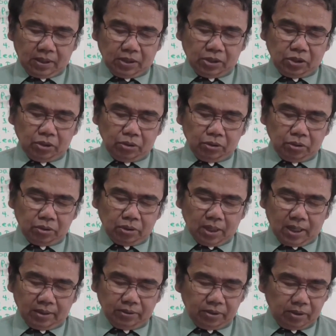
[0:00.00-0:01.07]
is used
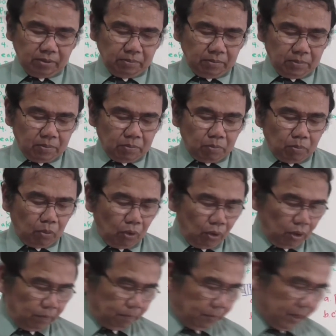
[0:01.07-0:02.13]
under
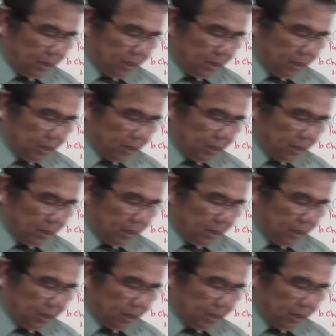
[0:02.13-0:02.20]
more